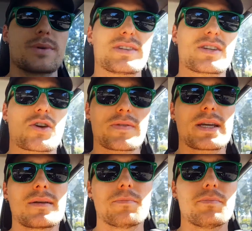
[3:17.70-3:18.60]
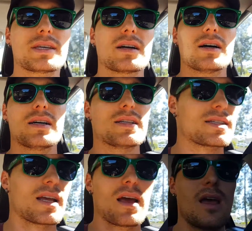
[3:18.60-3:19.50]
reserving,
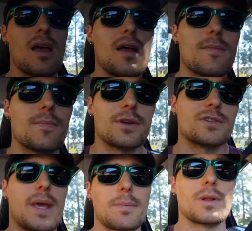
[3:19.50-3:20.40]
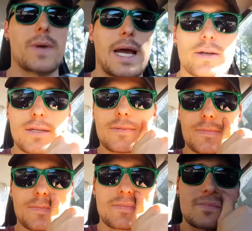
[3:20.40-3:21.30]
because there's people around.
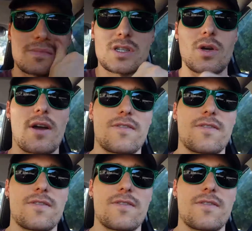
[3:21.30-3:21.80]
So I